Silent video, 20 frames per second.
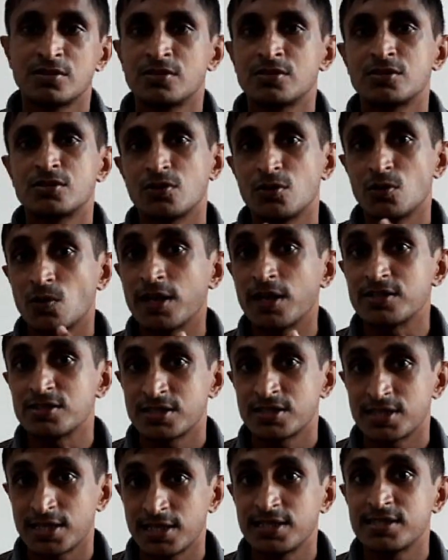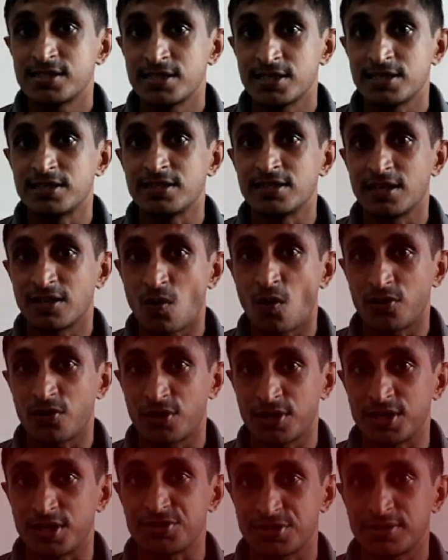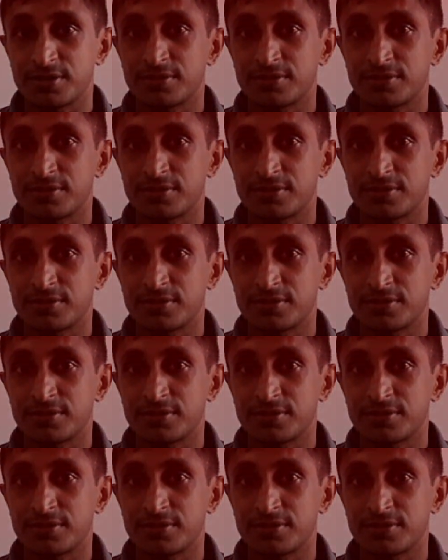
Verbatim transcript: So you can see this in the quotation.